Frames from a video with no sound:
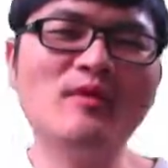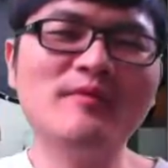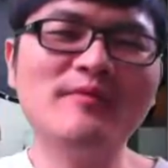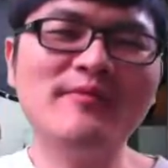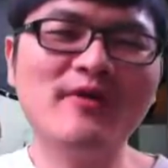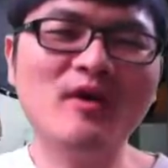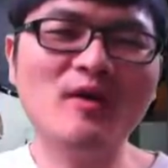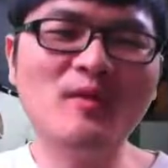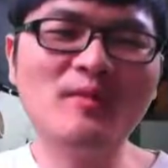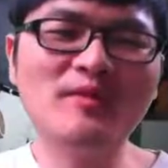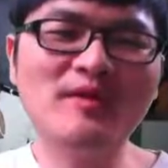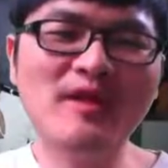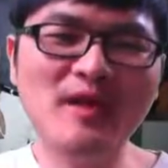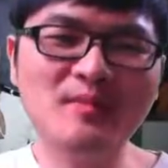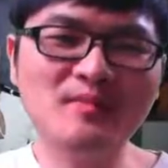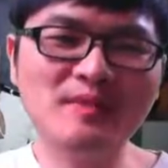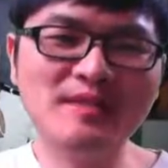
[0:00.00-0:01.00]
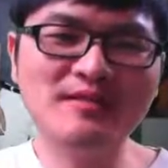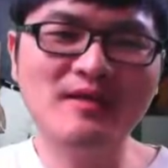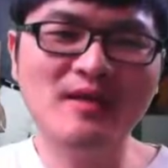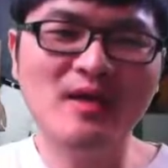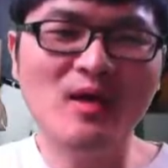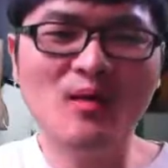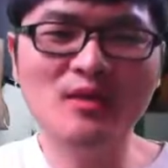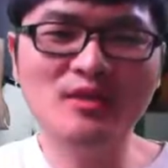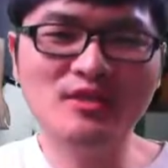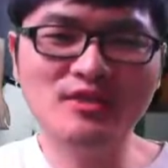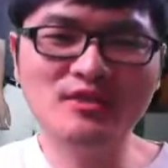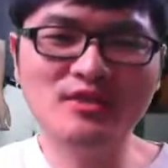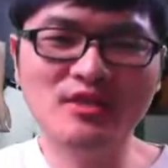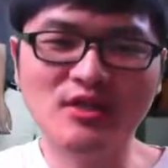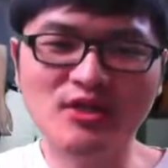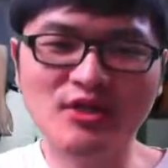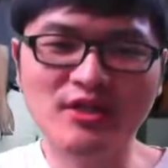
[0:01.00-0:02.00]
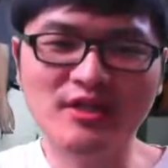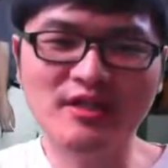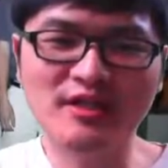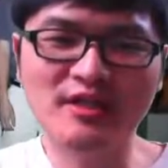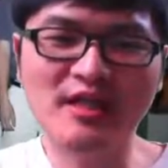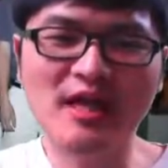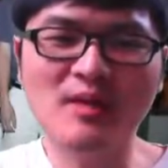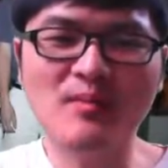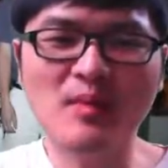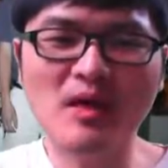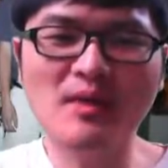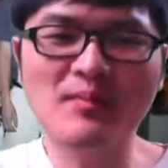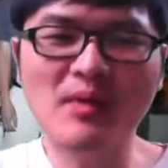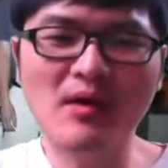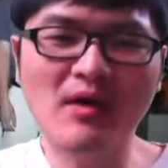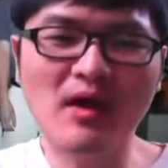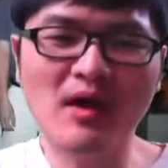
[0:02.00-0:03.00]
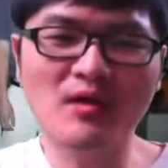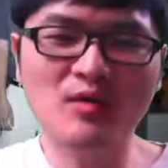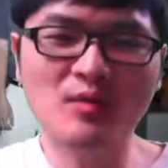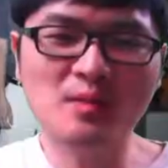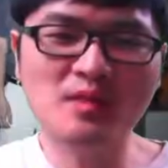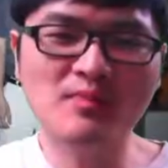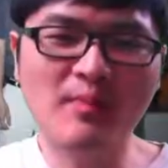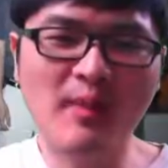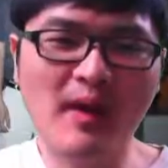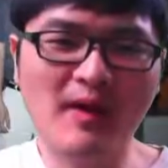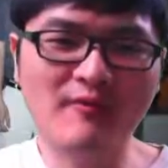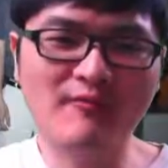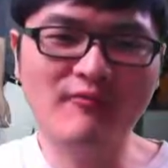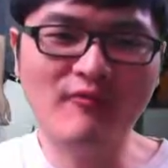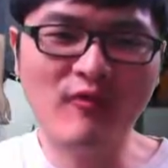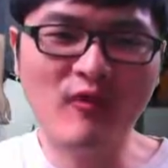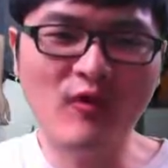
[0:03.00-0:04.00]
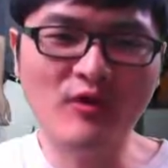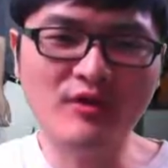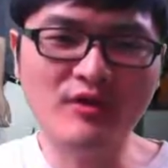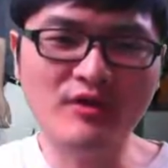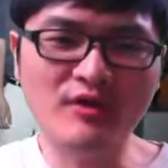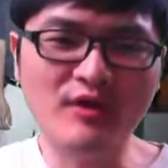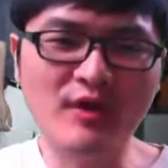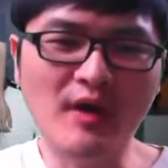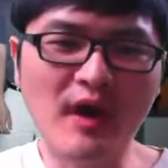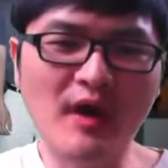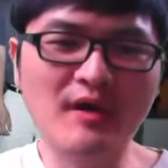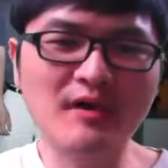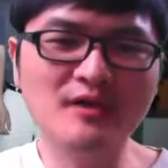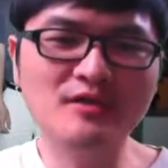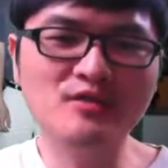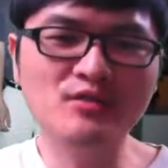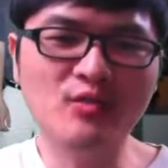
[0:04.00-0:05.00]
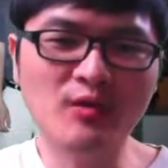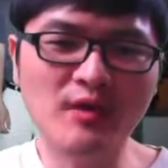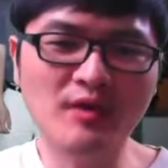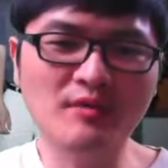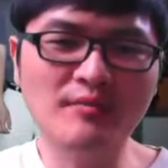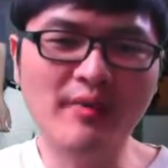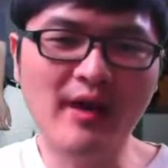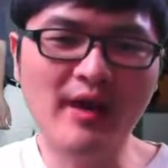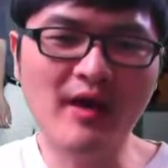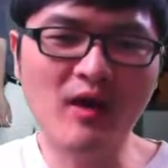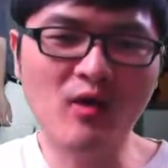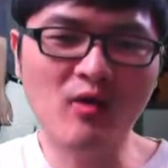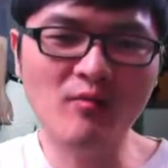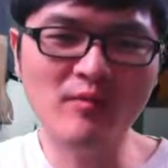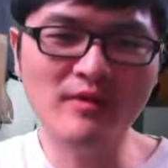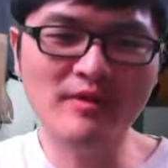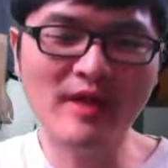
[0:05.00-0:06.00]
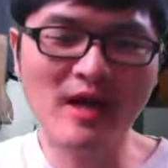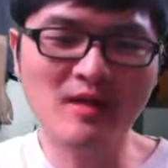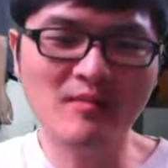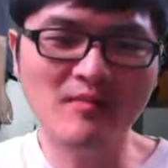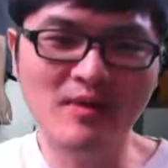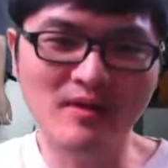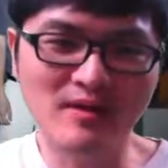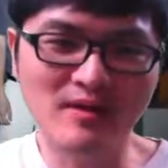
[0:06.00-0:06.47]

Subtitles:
a couple of tips which is could keep email out of spam folder as written by Elmer